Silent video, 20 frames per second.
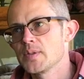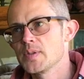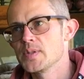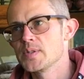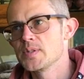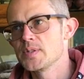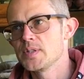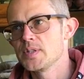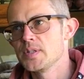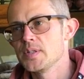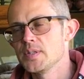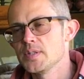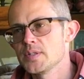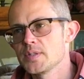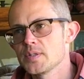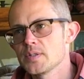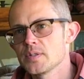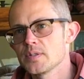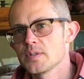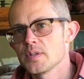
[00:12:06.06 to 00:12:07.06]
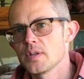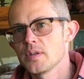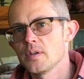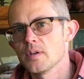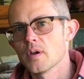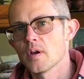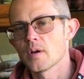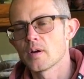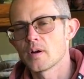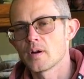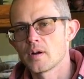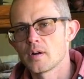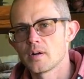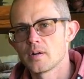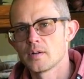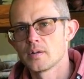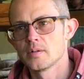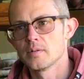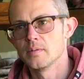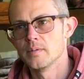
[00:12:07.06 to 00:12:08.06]
these teas that are
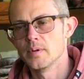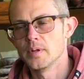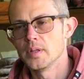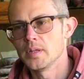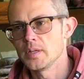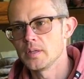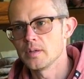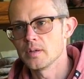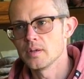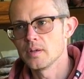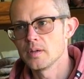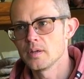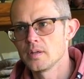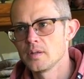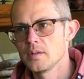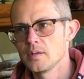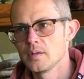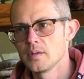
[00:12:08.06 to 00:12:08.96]
really good,